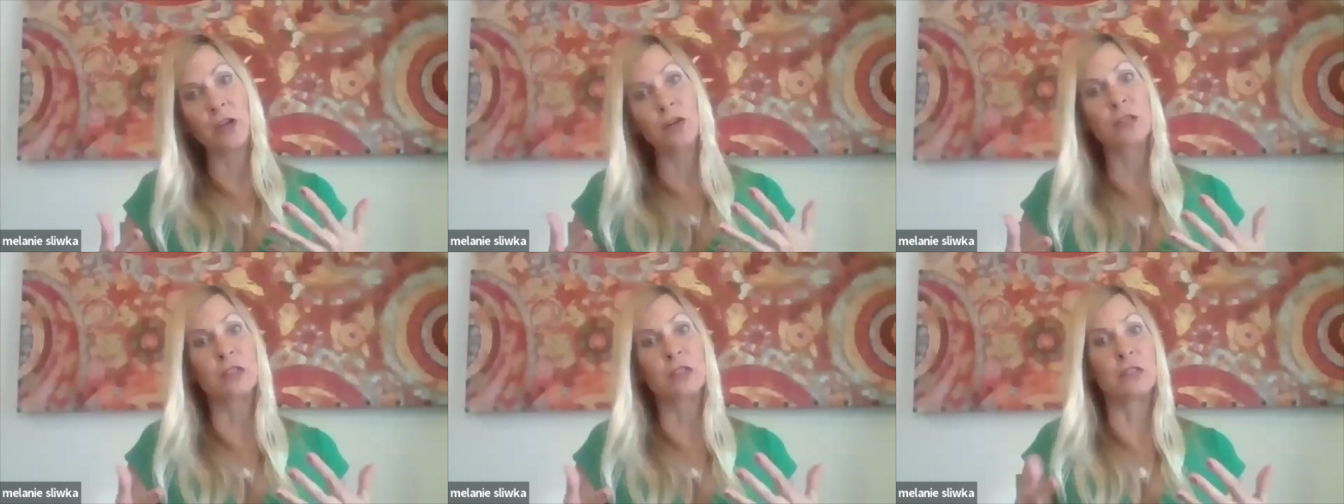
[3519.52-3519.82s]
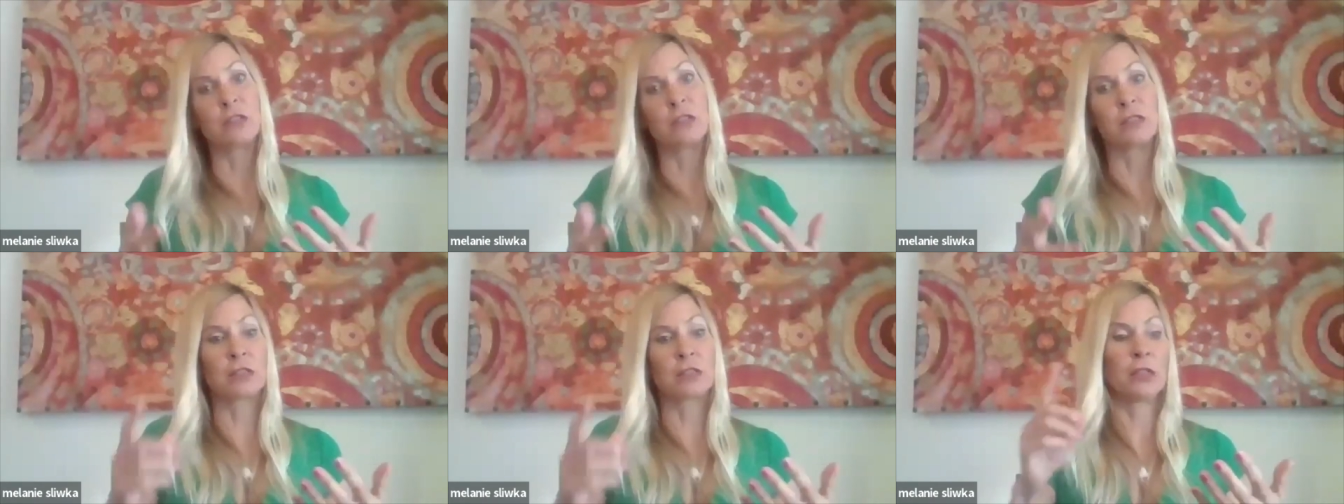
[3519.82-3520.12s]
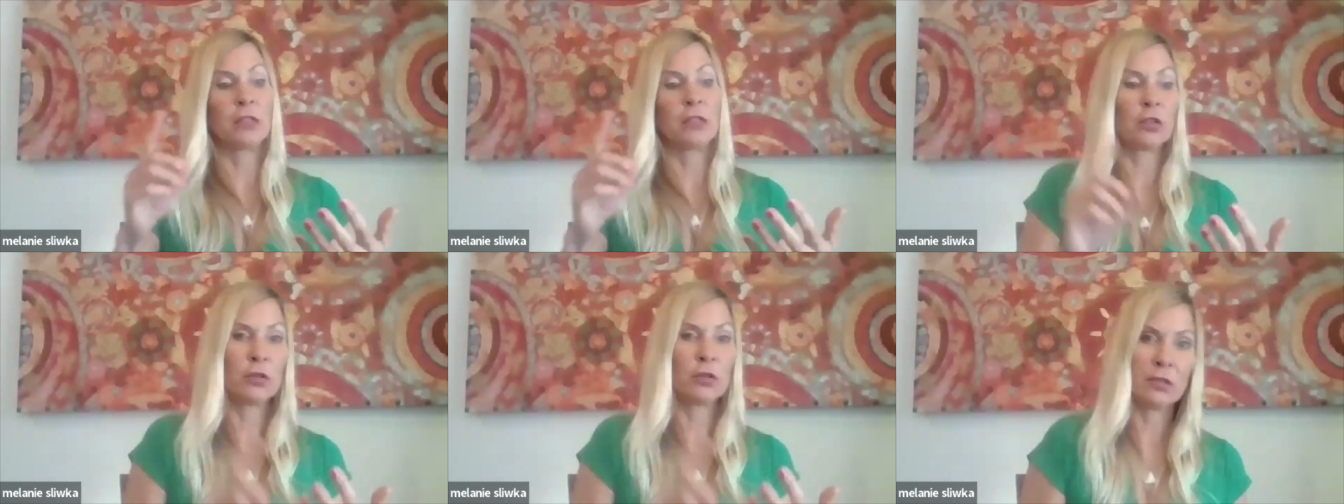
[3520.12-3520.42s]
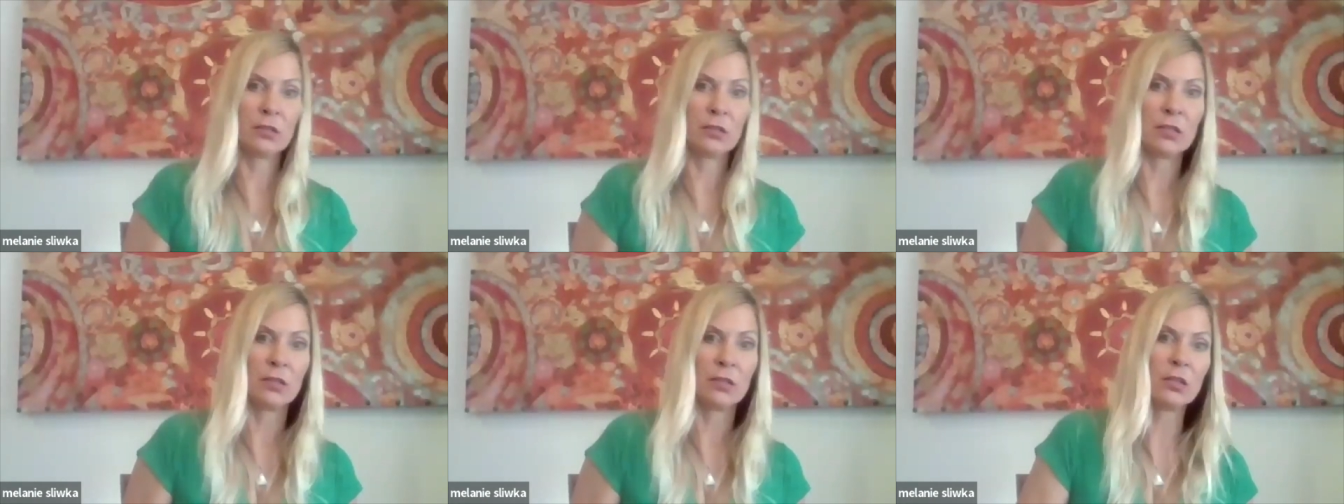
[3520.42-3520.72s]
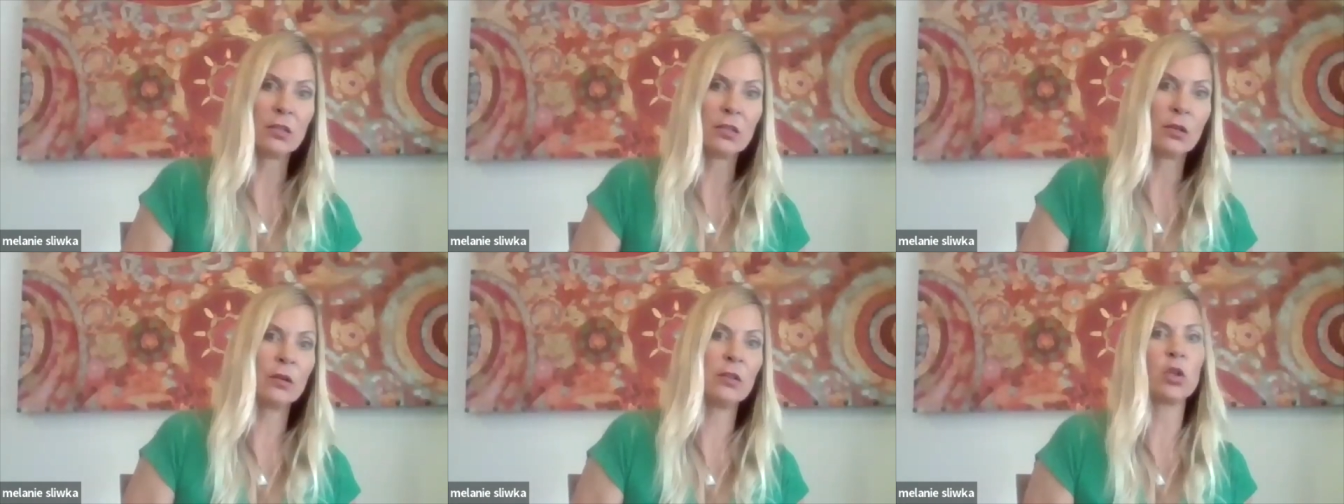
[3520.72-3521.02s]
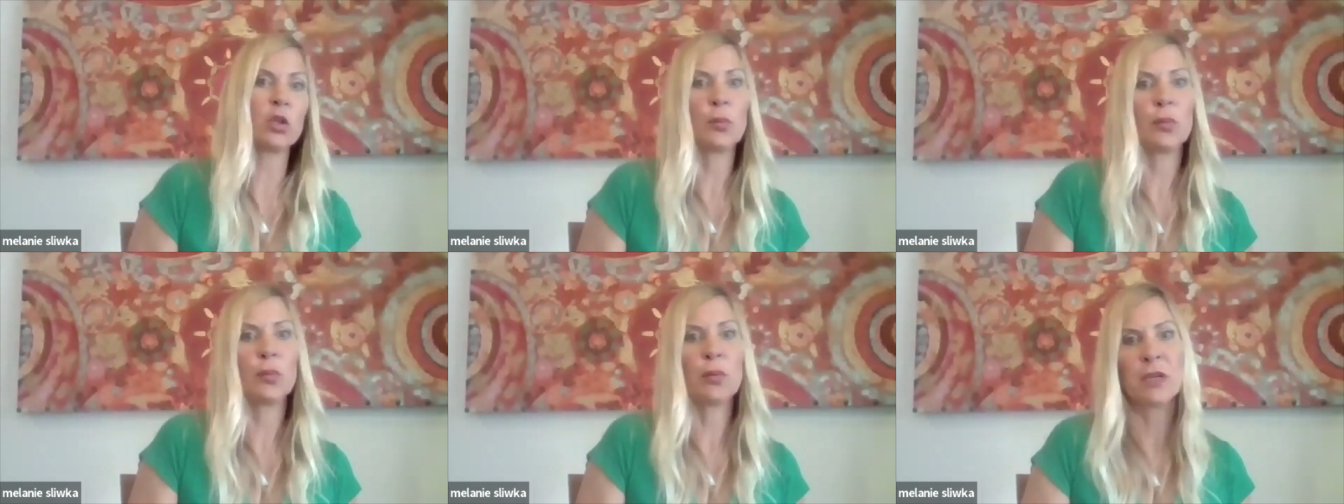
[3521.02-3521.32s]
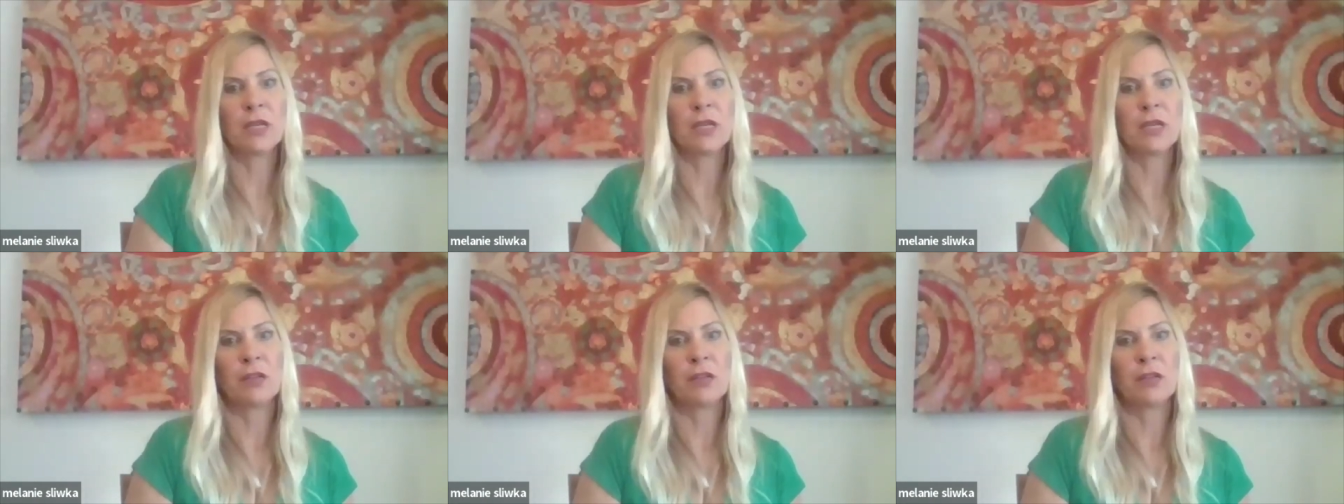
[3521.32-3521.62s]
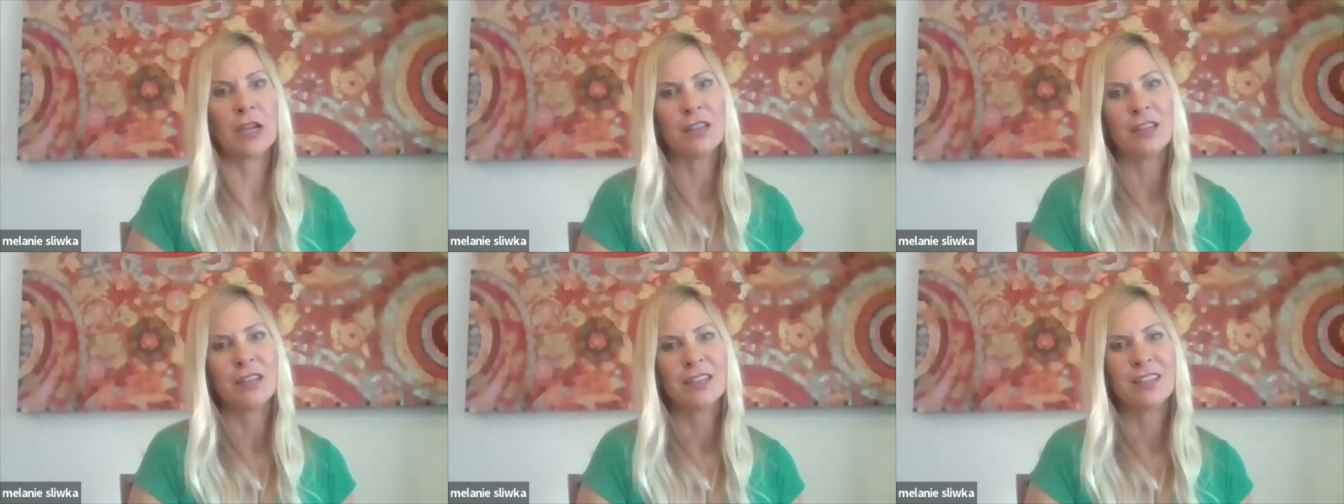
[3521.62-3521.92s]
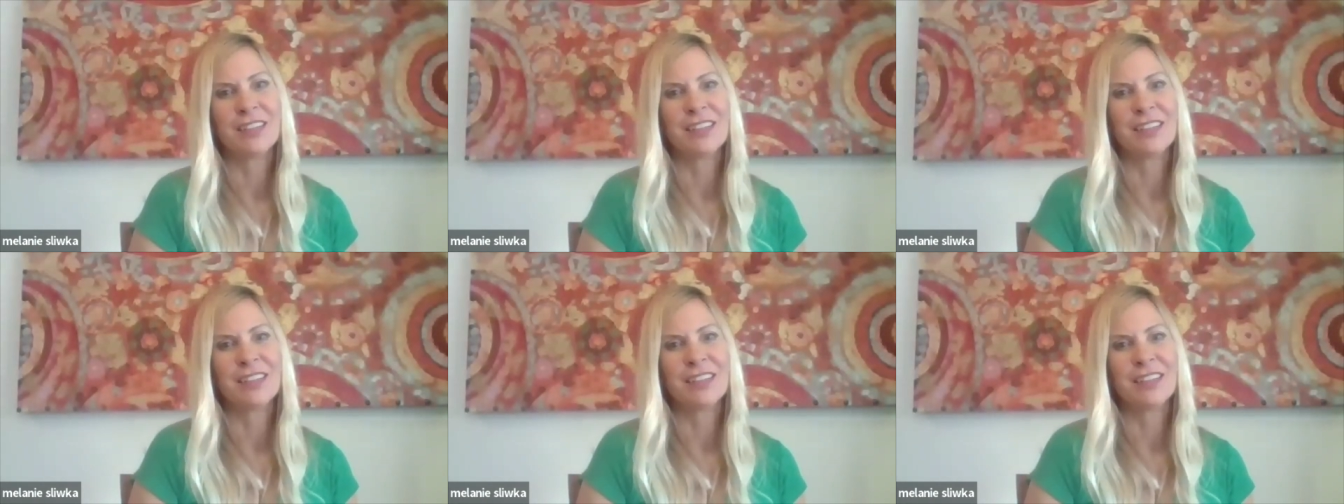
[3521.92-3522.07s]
is because it's going to increase serotonin, dopamine, right?